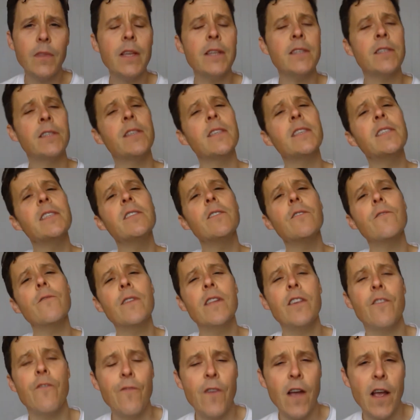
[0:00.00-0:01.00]
So this is a
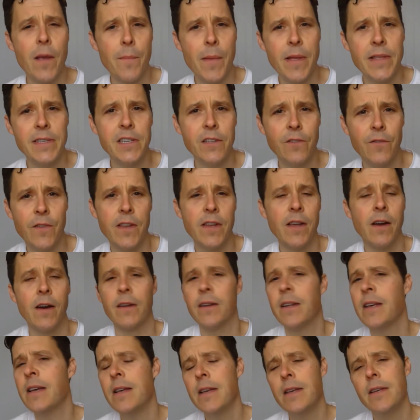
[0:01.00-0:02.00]
really fragmented vineyard.
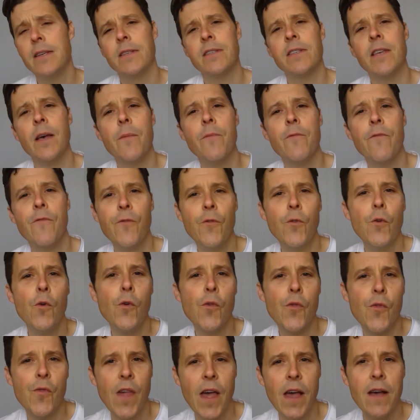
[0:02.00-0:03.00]
Some
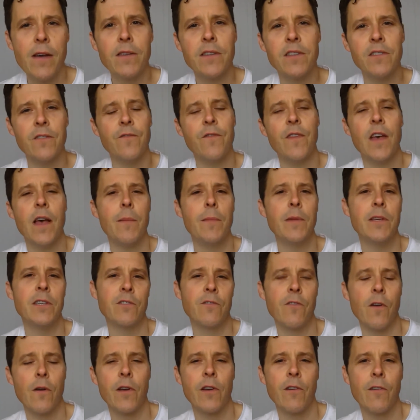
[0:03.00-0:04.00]
4,000 families
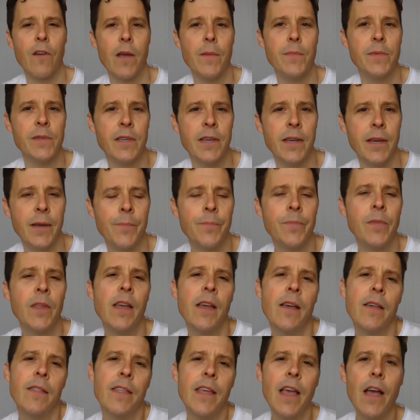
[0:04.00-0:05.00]
growing grapes here.
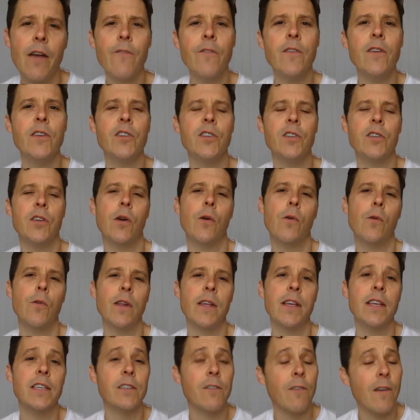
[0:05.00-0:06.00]
The average
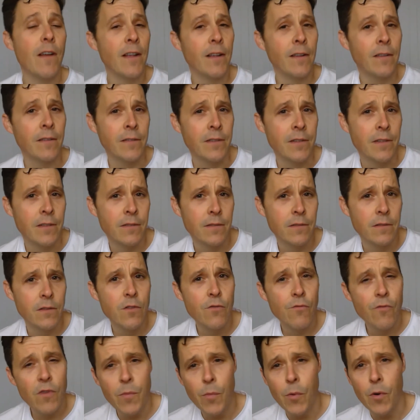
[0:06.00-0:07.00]
holding is around
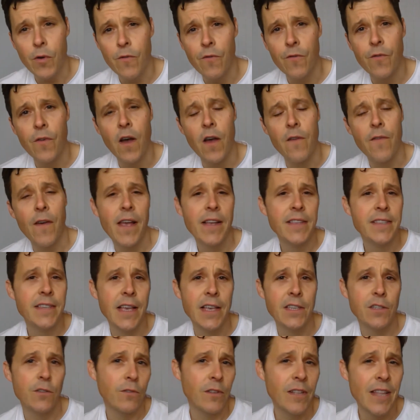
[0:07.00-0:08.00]
3.5
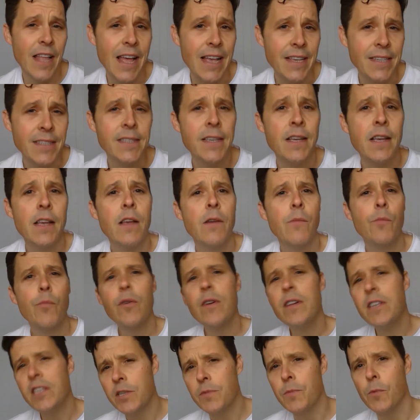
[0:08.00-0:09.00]
hectares or less.
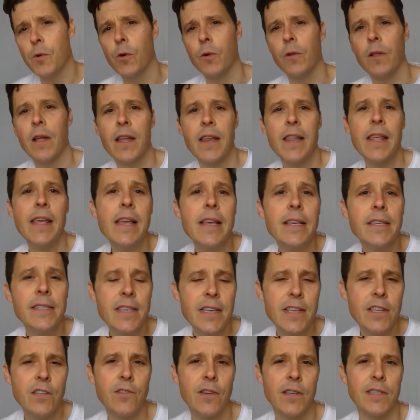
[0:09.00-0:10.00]
Pretty small. And here's the
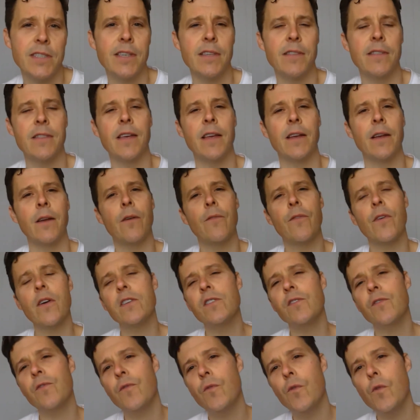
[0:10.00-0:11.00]
interesting thing. Of
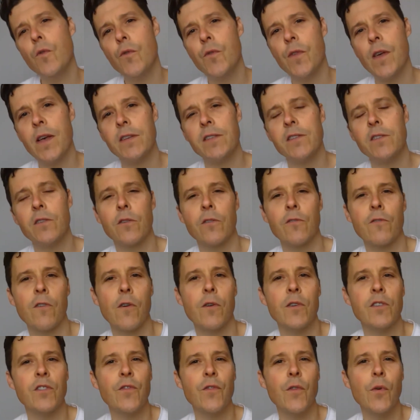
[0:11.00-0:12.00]
those 4,000 odd
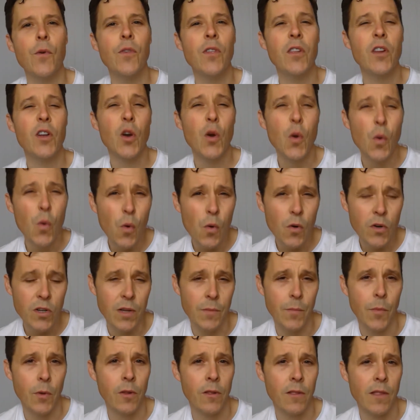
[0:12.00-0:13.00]
growers, fewer than a quarter
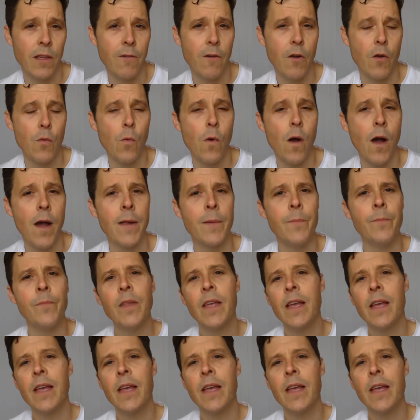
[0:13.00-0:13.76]
bottle their own wine.